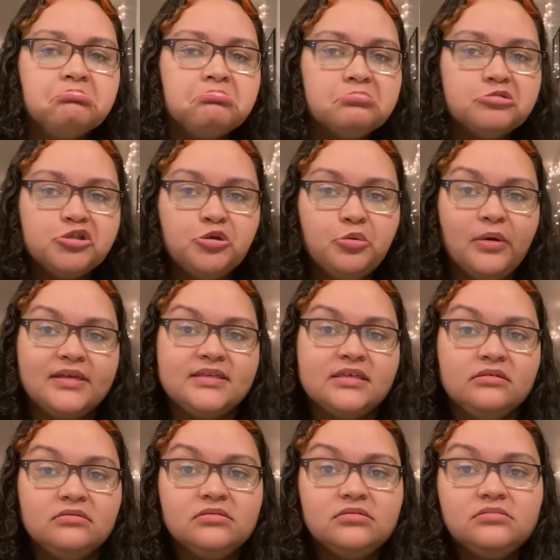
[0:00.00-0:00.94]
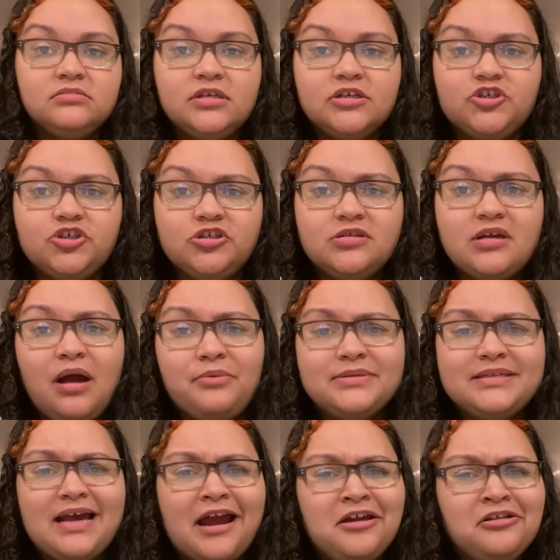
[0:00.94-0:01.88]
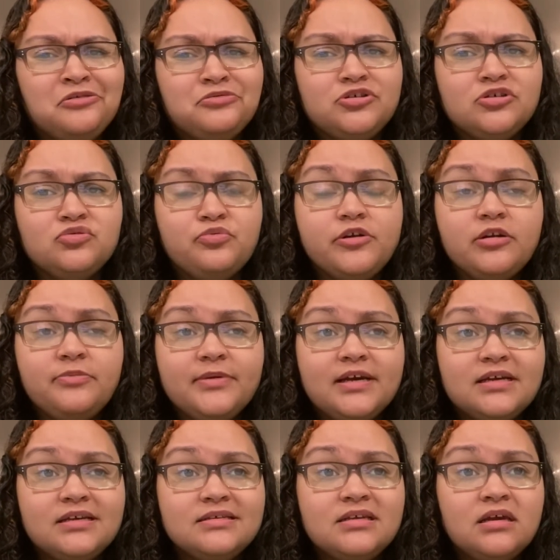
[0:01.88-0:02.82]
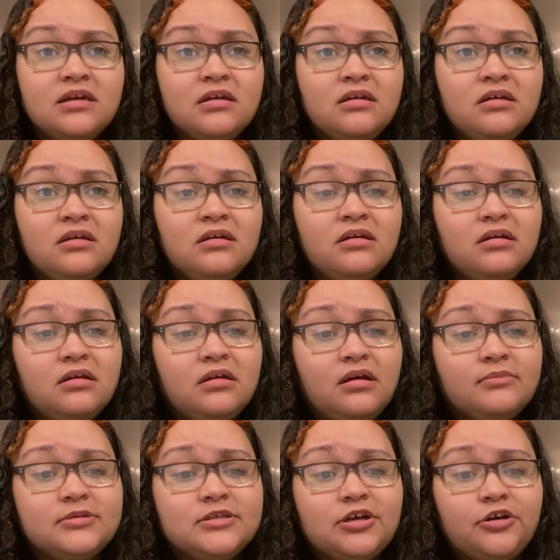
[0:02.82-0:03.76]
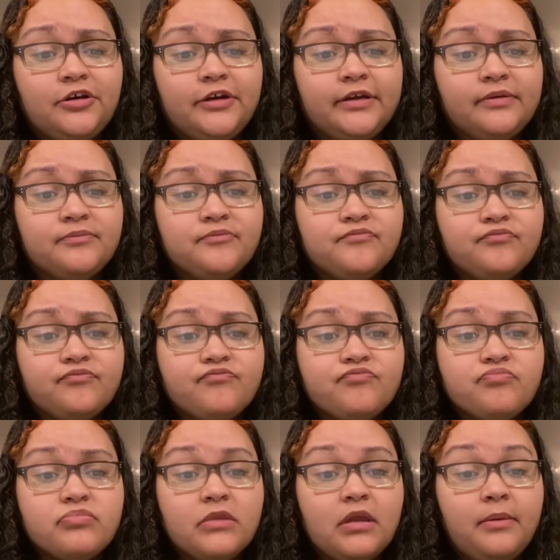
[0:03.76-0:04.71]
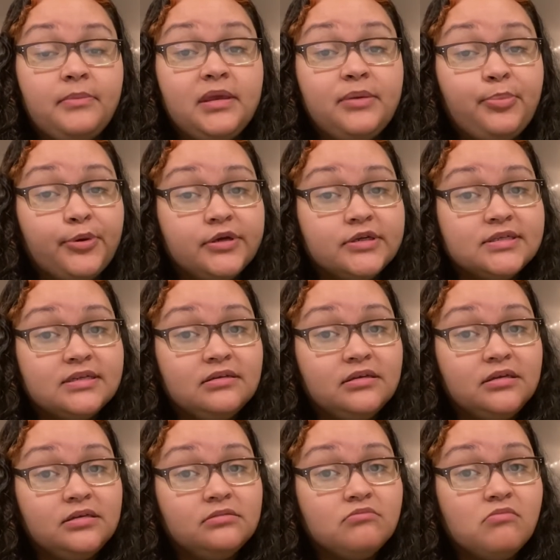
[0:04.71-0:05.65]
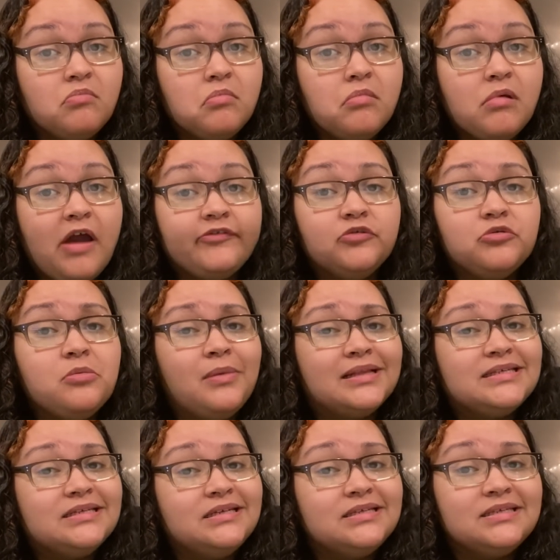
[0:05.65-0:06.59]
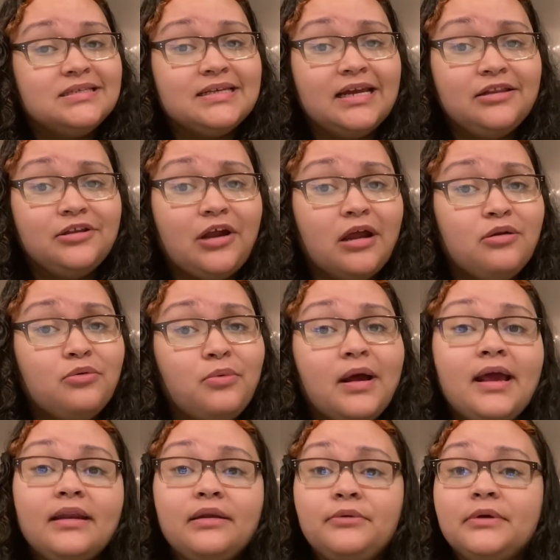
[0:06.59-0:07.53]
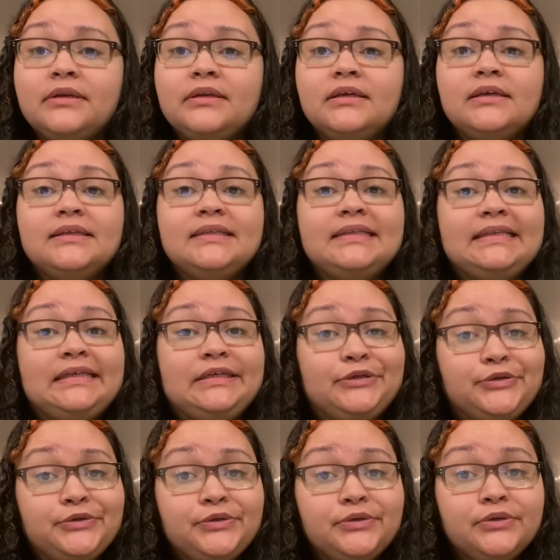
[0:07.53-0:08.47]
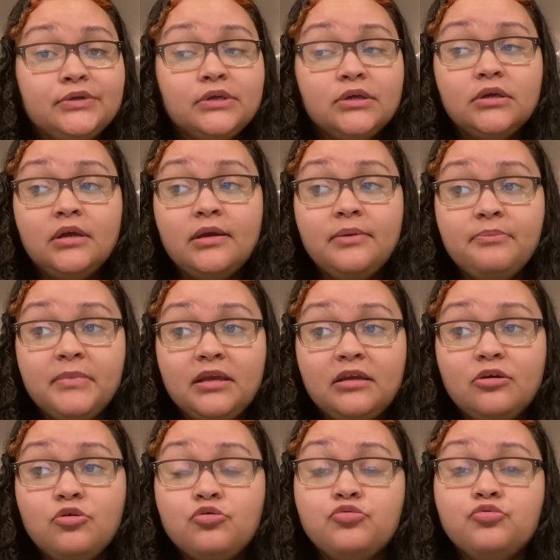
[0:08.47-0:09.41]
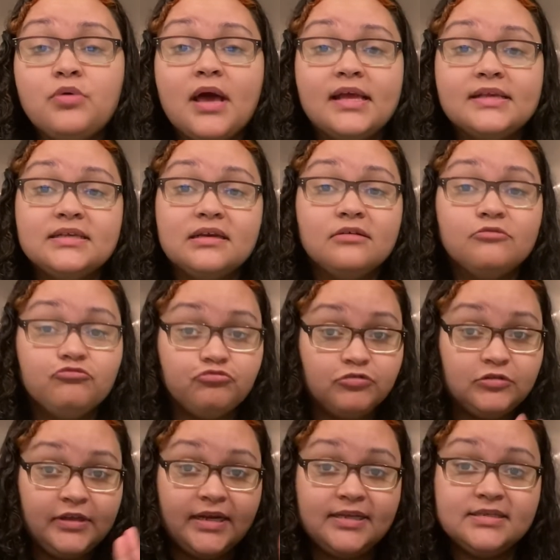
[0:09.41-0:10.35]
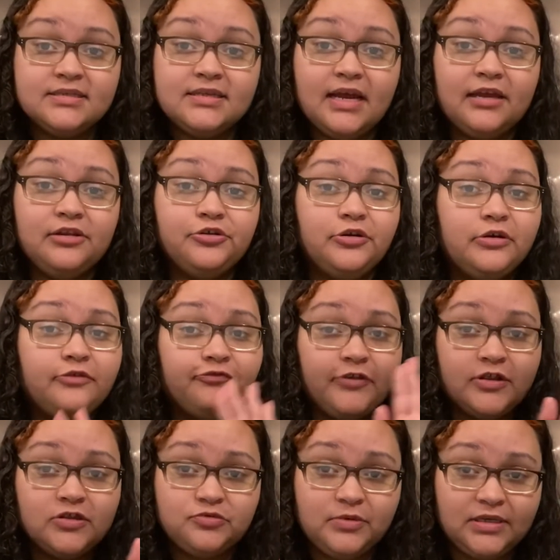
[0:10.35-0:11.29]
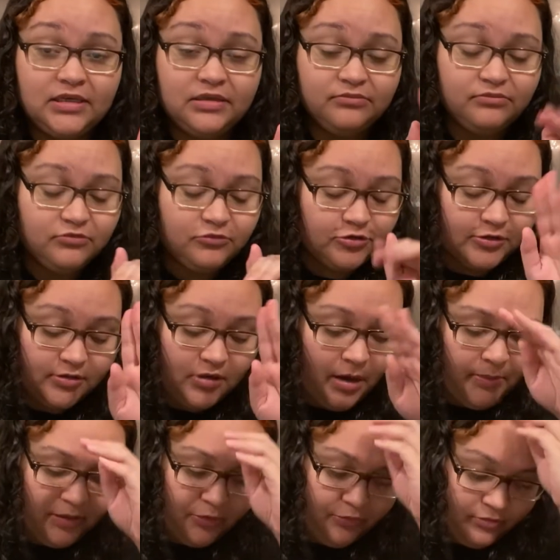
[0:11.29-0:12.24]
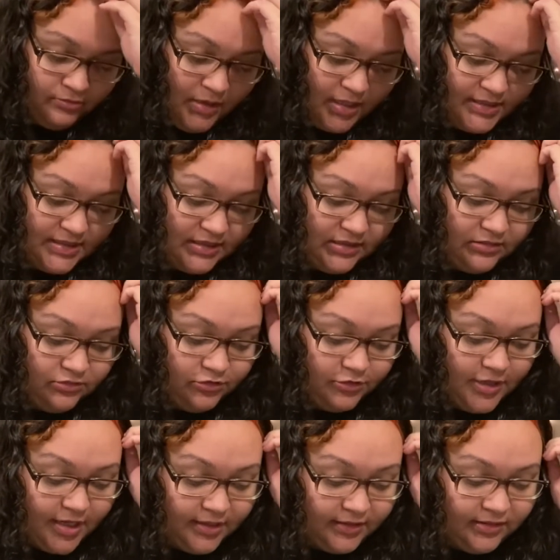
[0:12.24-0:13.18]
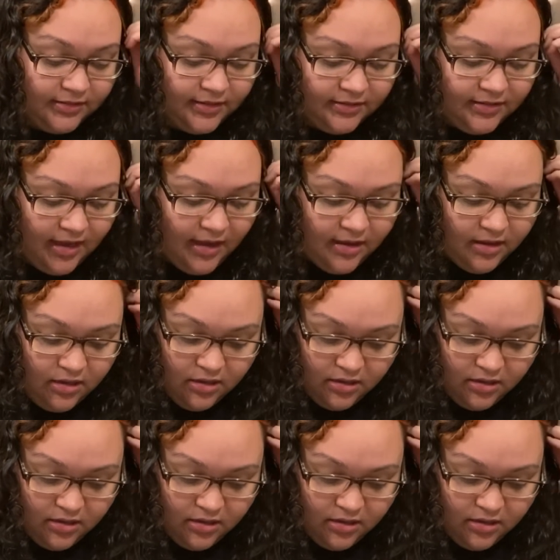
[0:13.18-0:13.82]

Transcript: she wasn't, and she just got with Tyler, which is weird because I'm sorry, me personally, after what Monty did to Tyler, I don't want anyone near me who has related to Tyler, friends with him, or I mean Monty or anything like that.